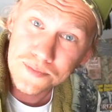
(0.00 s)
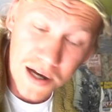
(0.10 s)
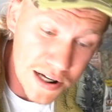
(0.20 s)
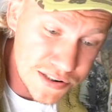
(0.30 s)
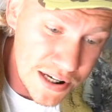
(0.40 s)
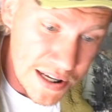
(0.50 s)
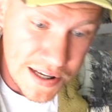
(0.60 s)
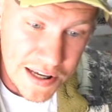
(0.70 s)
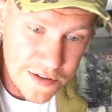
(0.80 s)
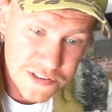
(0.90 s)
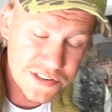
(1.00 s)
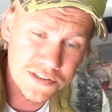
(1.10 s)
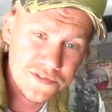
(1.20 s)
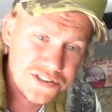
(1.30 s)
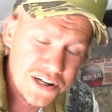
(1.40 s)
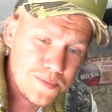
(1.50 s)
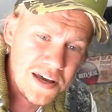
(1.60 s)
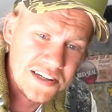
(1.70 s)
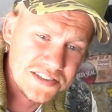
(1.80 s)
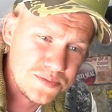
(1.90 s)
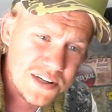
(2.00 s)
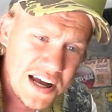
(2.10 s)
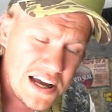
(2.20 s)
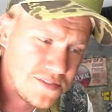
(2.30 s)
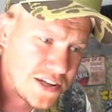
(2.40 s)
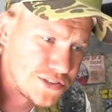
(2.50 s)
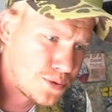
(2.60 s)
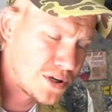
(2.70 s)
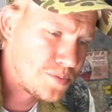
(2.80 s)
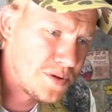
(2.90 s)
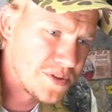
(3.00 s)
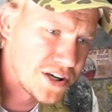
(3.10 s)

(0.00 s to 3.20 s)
box. Every single video I make, it seems like I have like 20 people